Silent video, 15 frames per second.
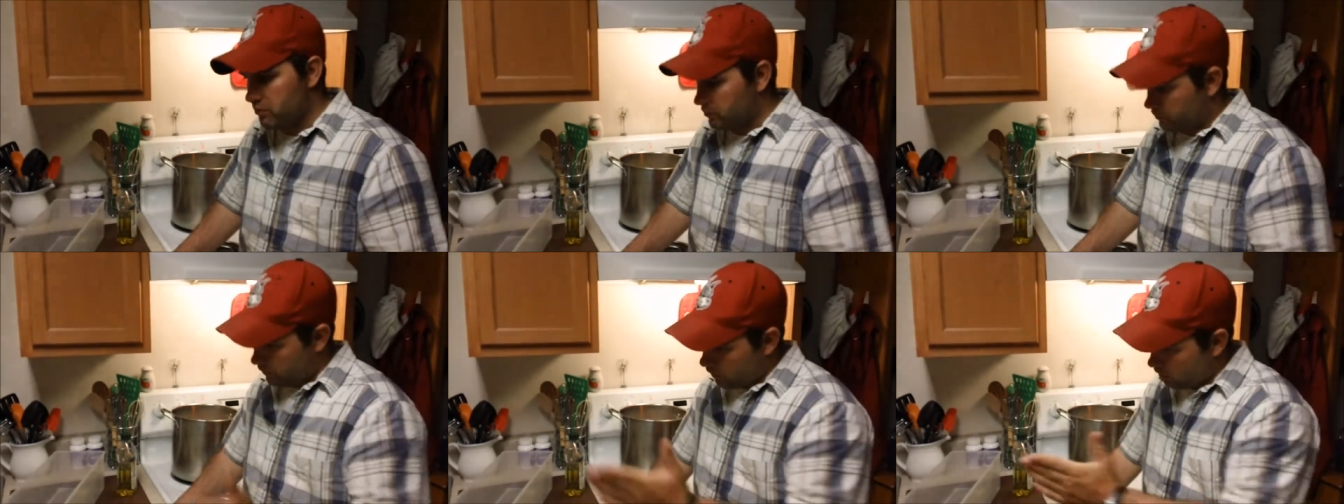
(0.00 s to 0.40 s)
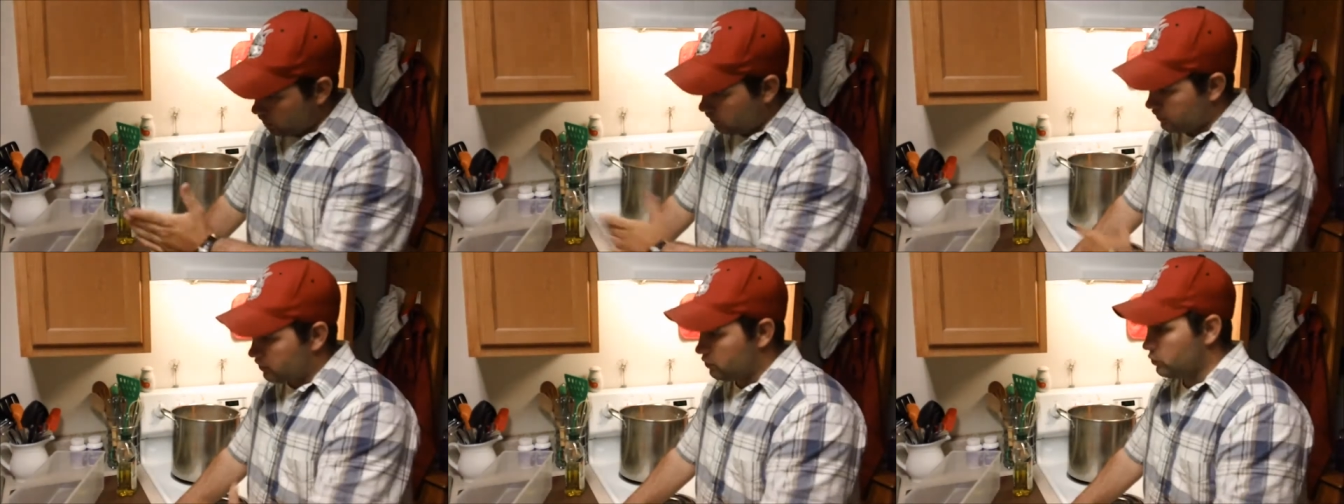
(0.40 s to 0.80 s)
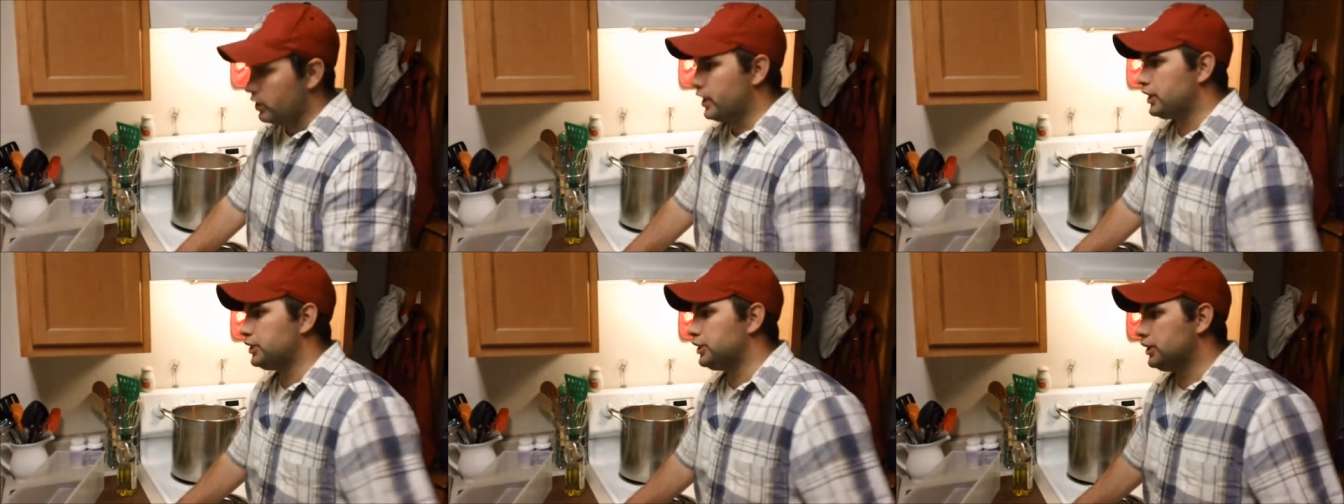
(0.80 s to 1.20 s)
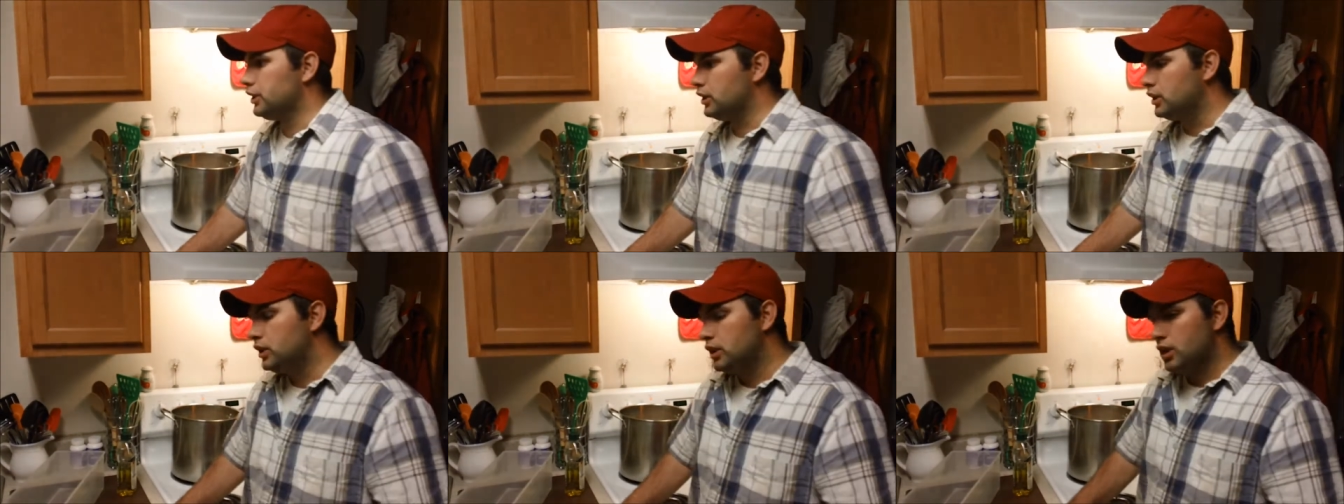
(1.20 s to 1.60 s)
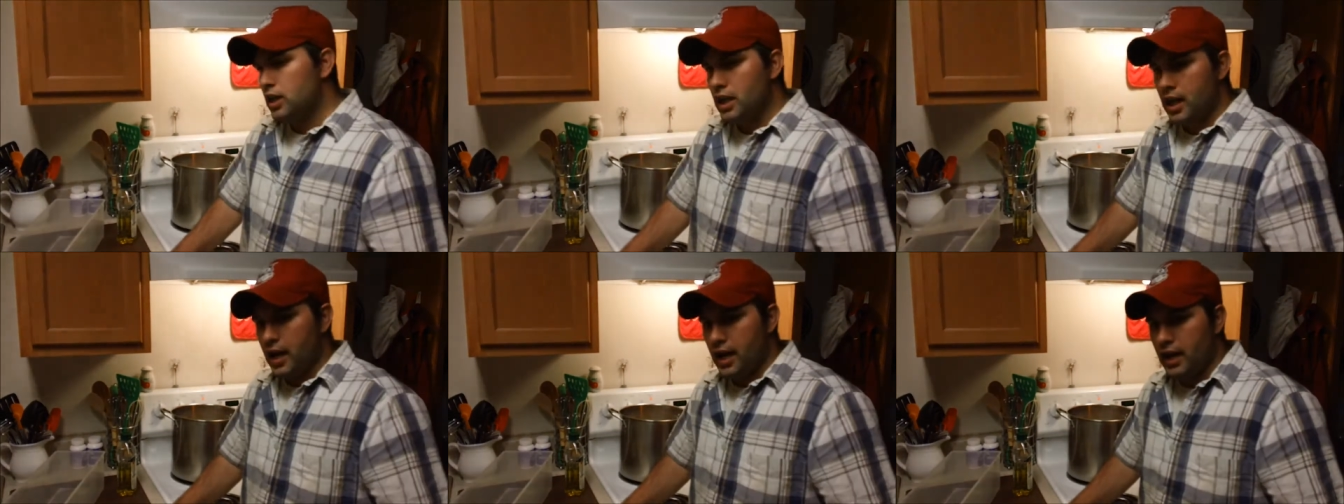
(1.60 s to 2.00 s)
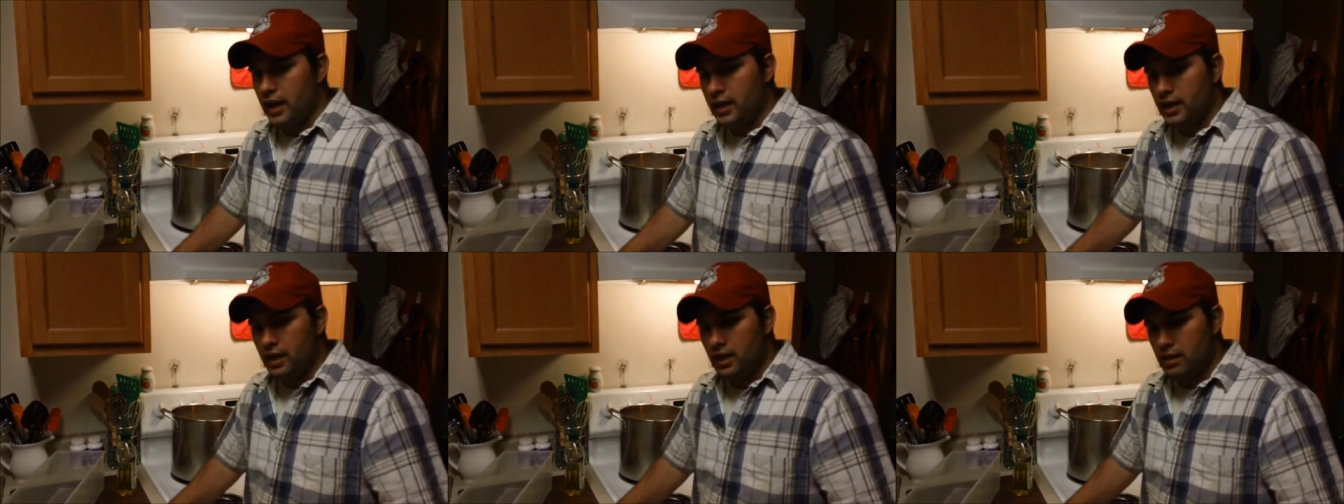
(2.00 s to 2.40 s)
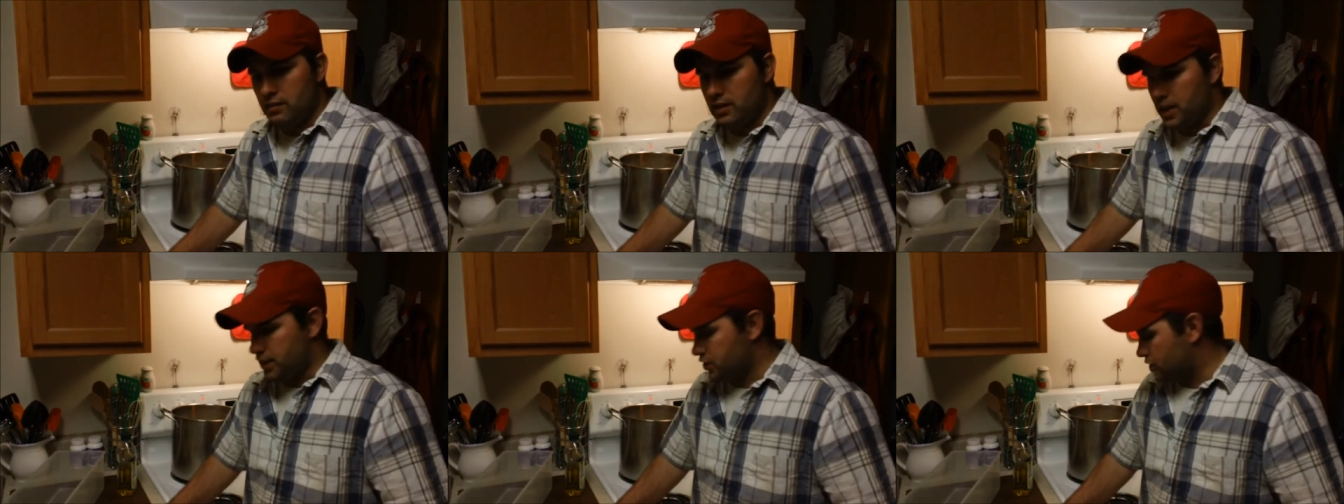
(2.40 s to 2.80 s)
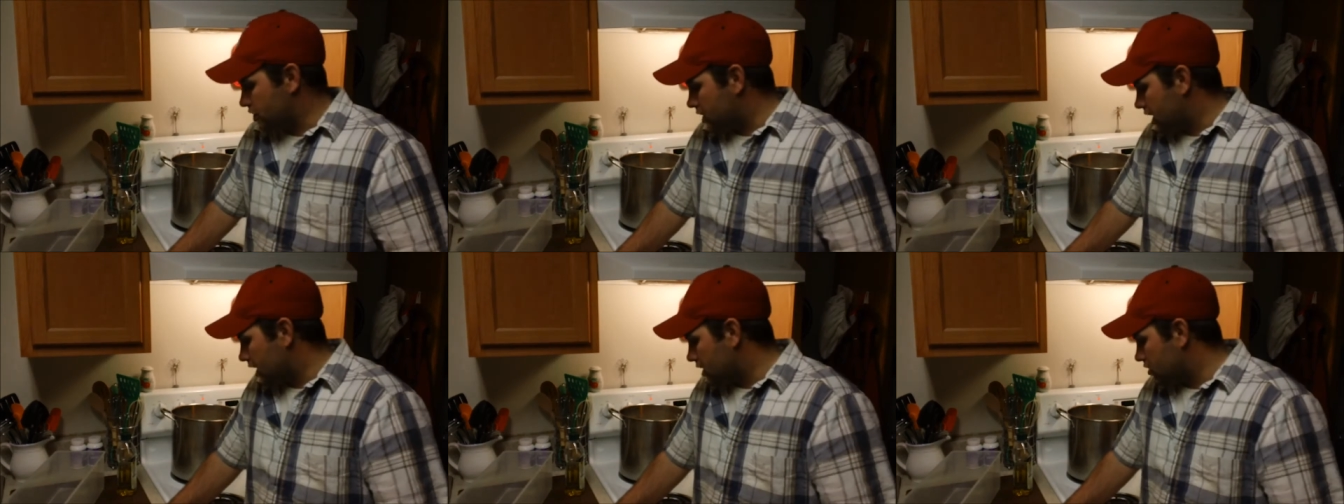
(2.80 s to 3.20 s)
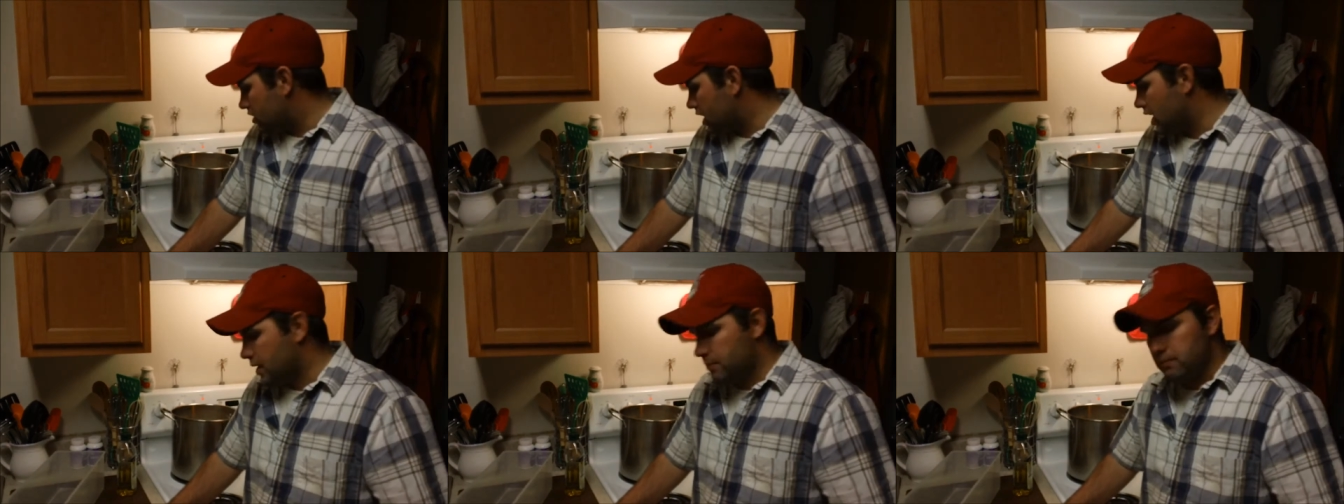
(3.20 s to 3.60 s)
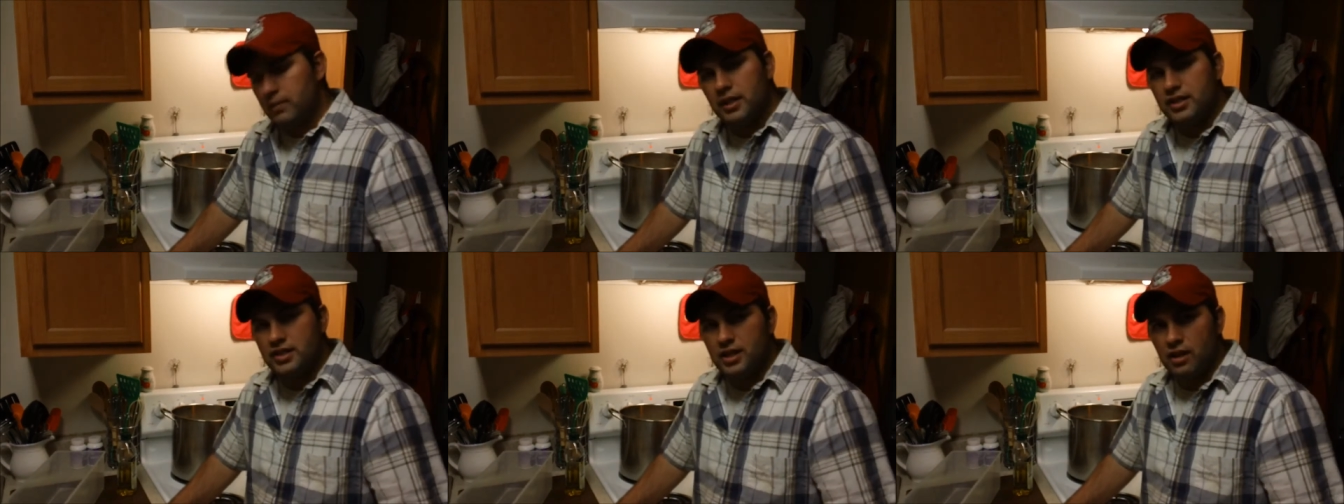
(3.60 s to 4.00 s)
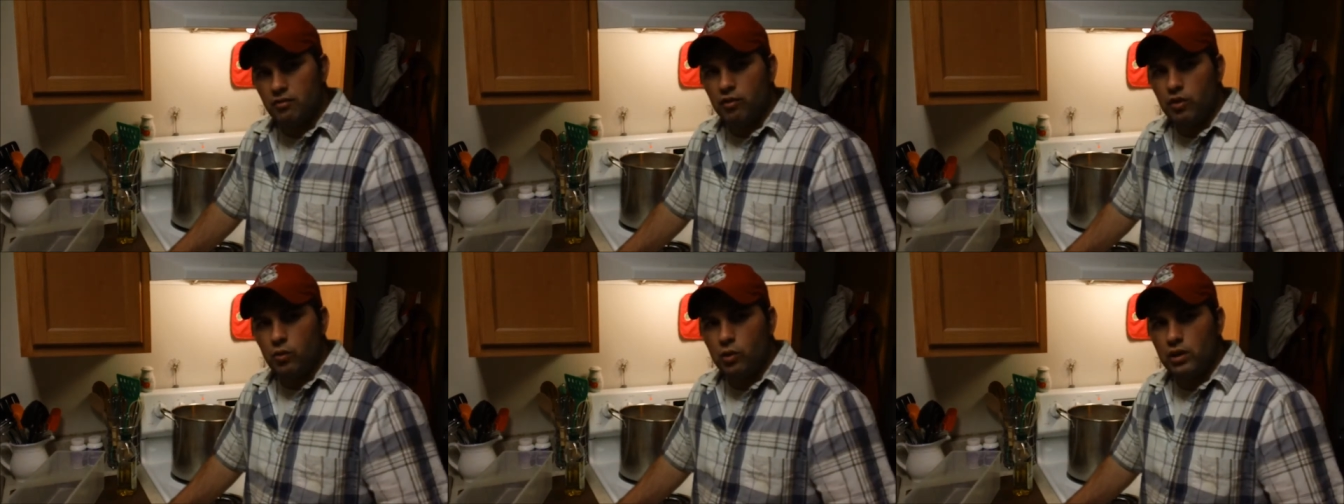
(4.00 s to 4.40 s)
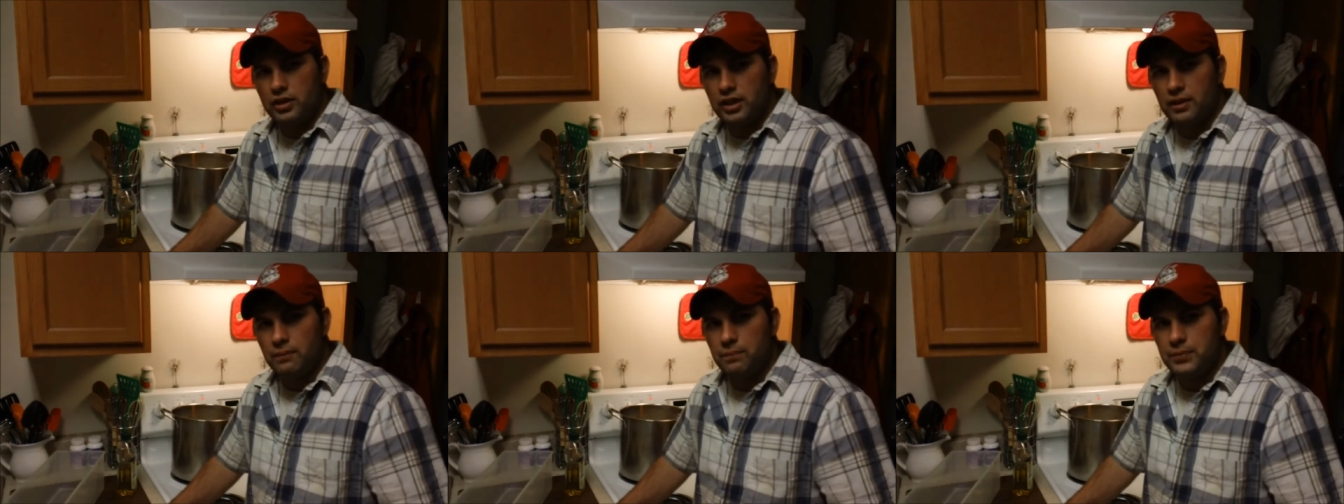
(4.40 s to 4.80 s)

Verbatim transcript: Follow the direction, and uh, and just take your time. It's definitely worth it.